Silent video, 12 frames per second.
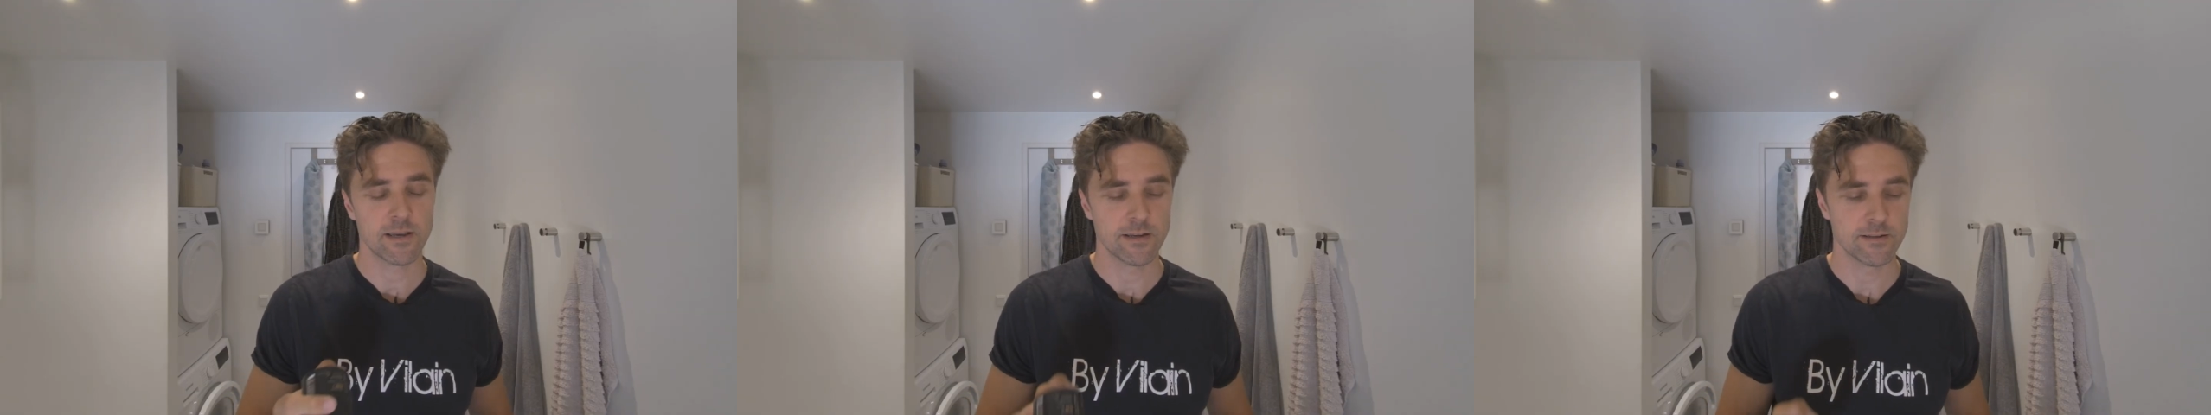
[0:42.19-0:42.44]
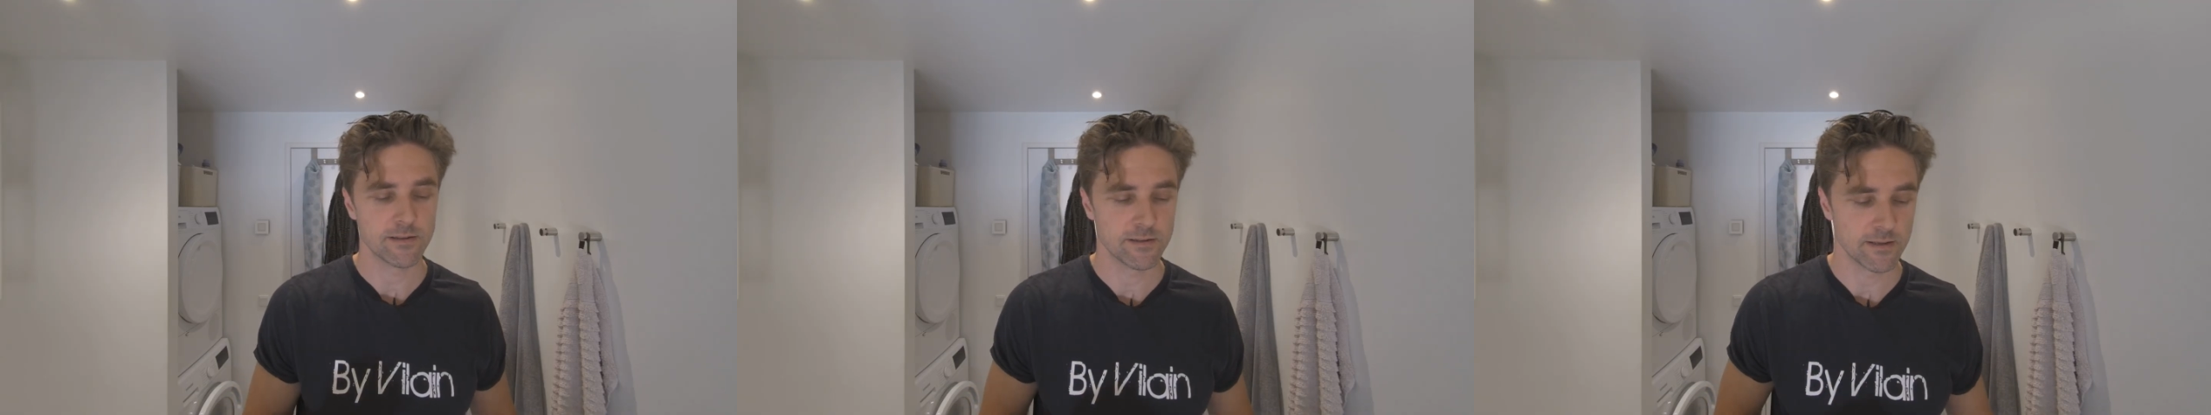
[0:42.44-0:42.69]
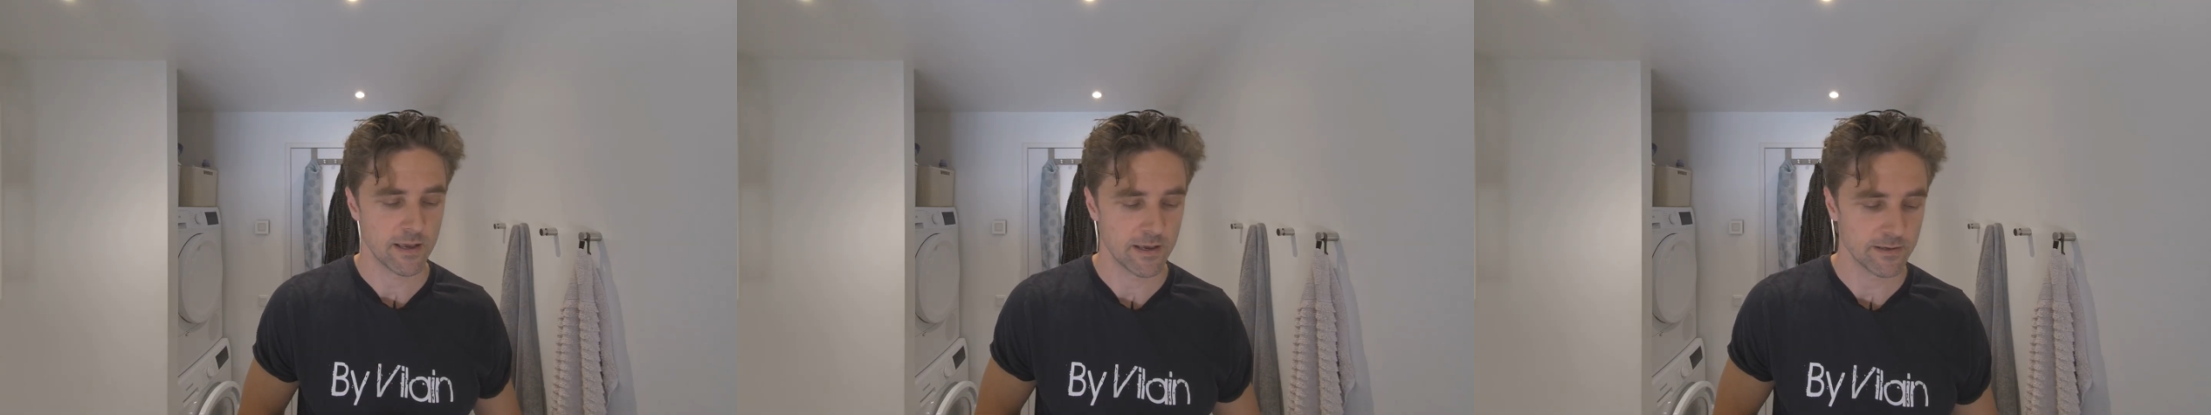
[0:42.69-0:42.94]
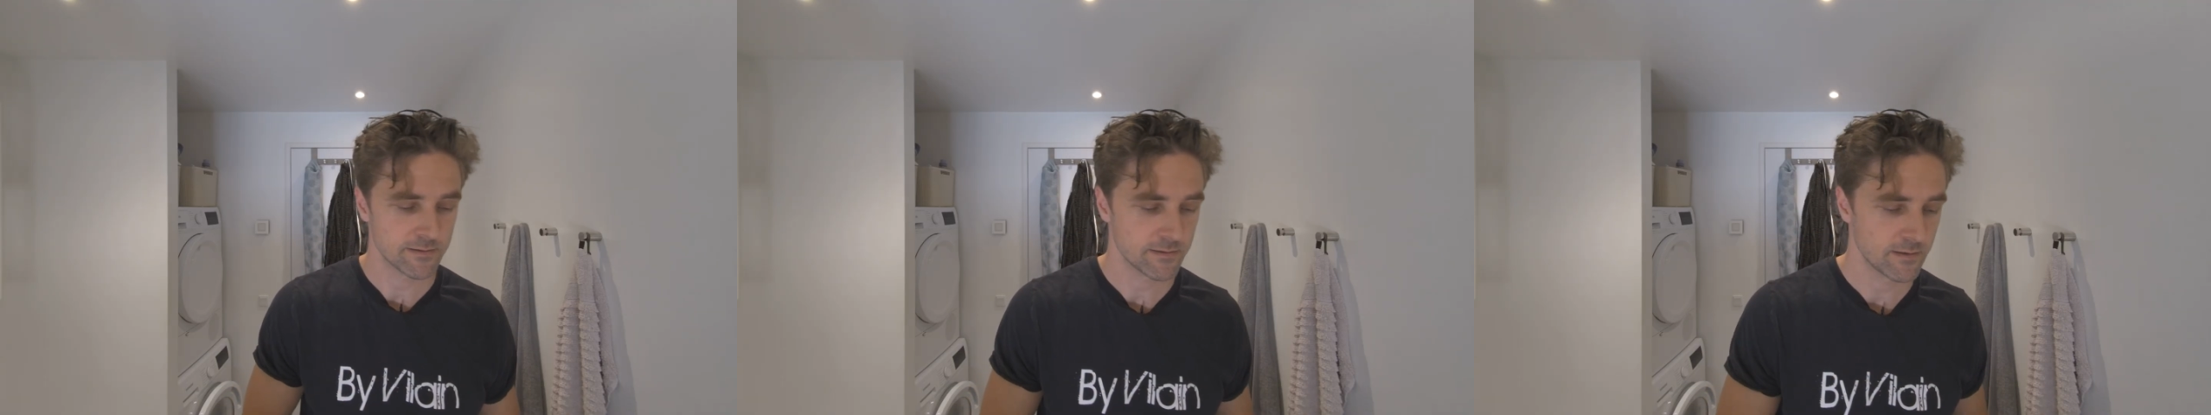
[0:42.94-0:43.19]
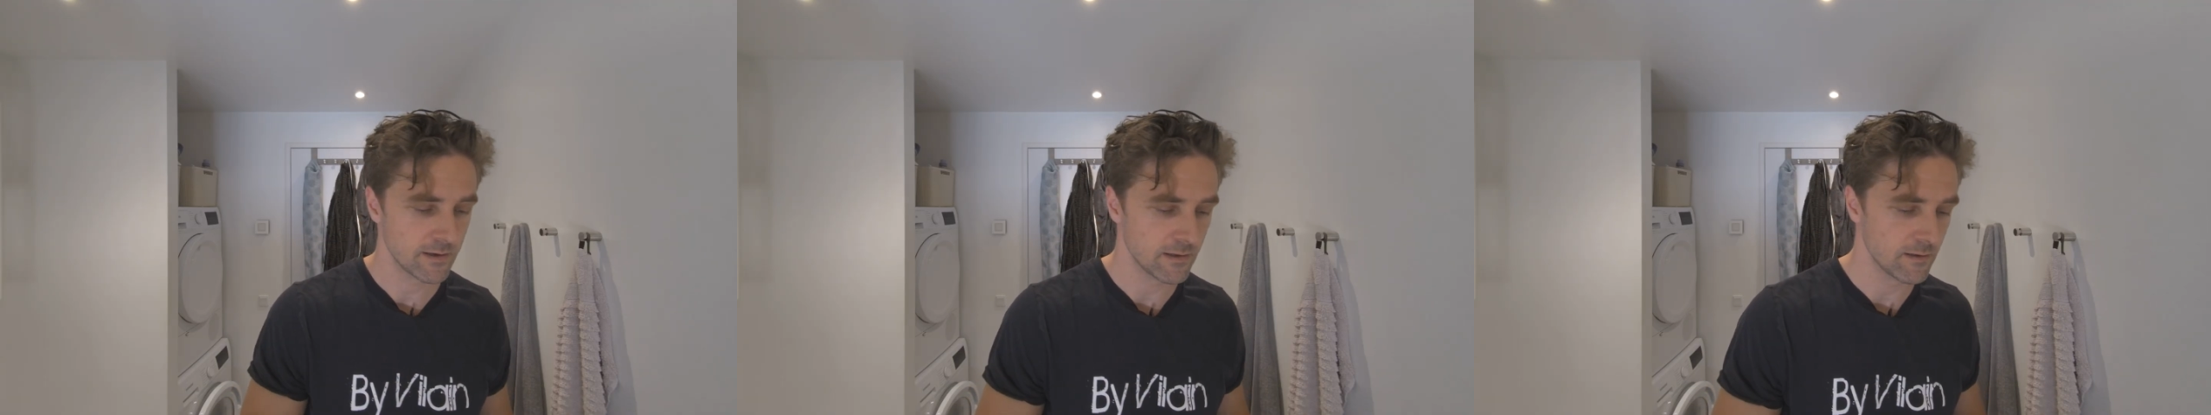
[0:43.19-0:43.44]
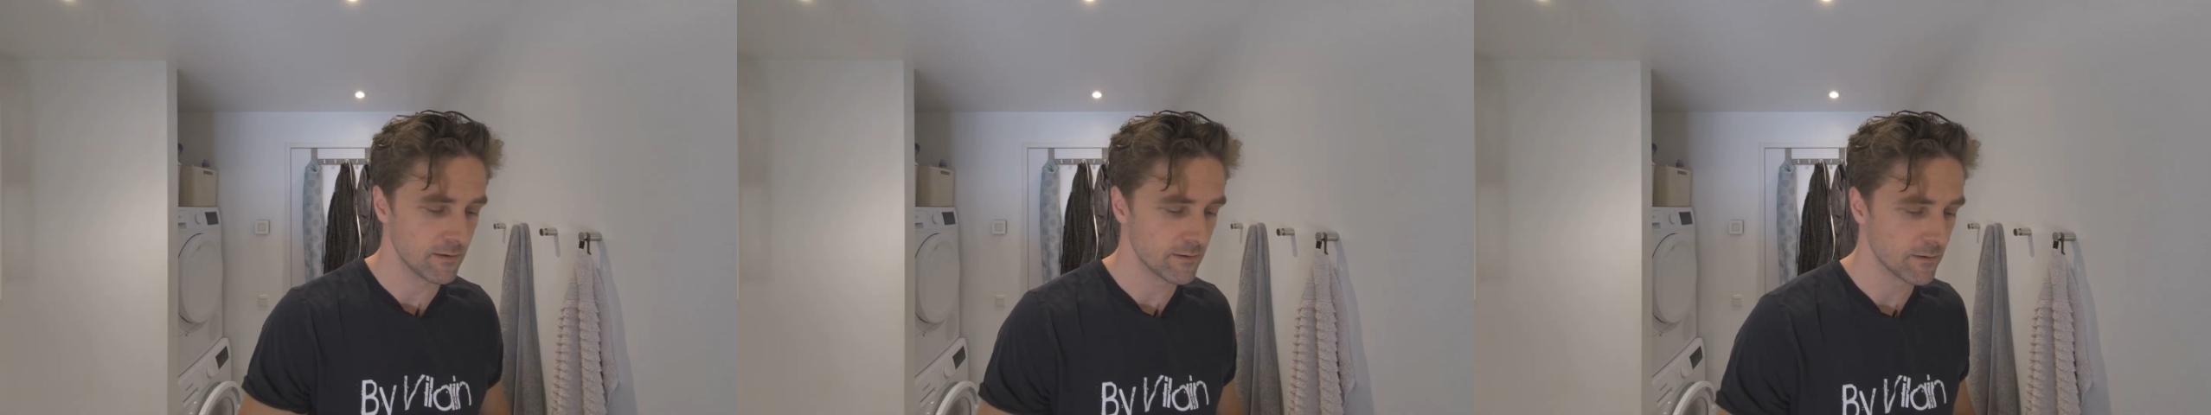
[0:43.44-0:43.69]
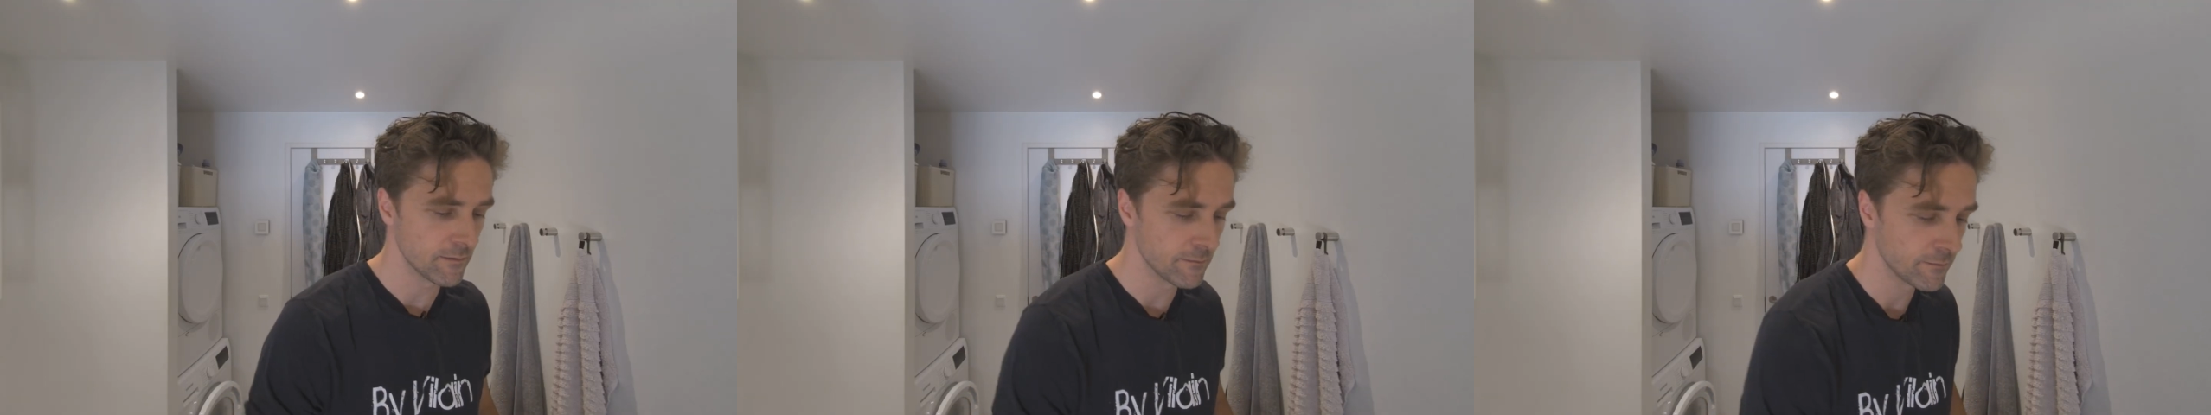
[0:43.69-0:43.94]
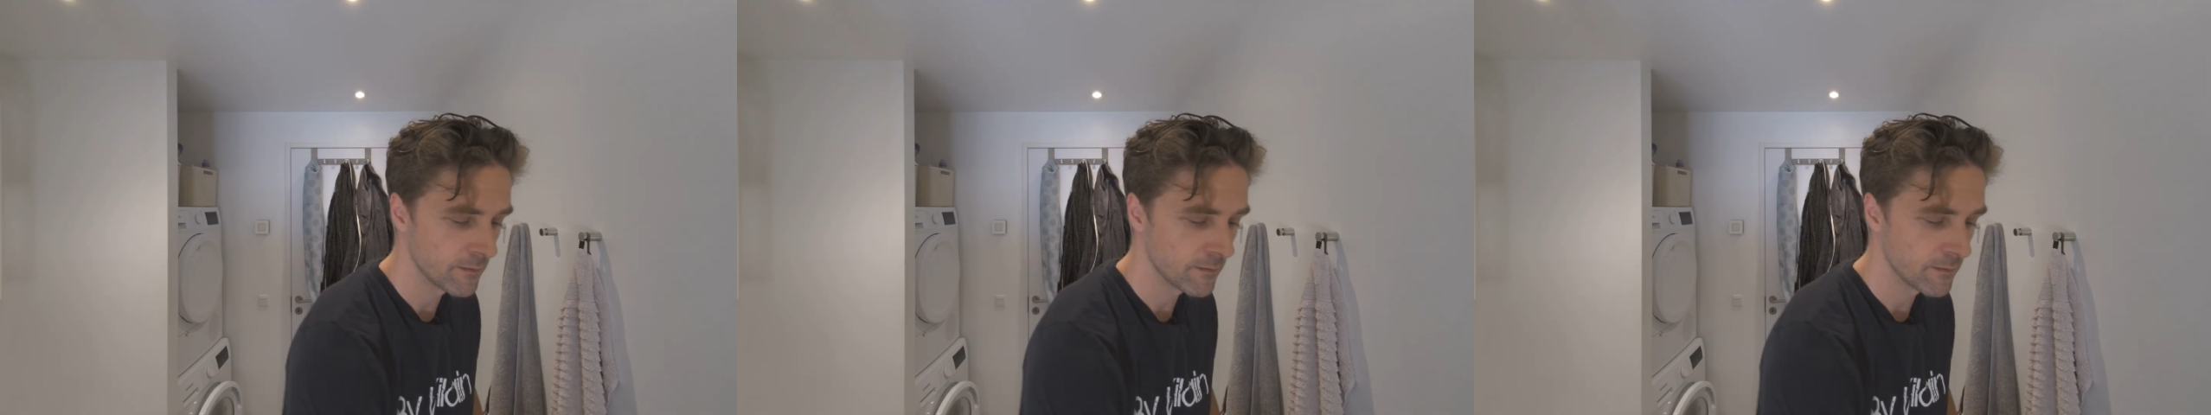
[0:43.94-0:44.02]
and it has a lot of